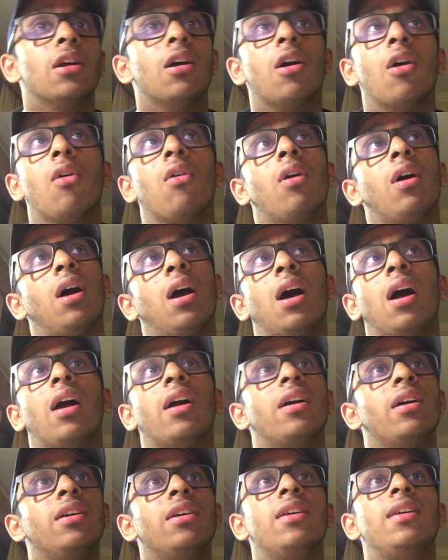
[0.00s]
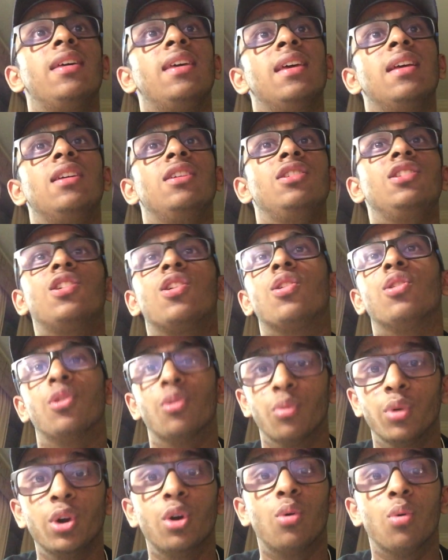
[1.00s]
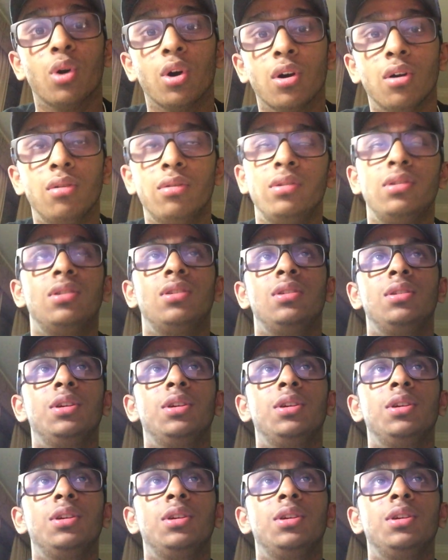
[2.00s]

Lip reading: go into the real world,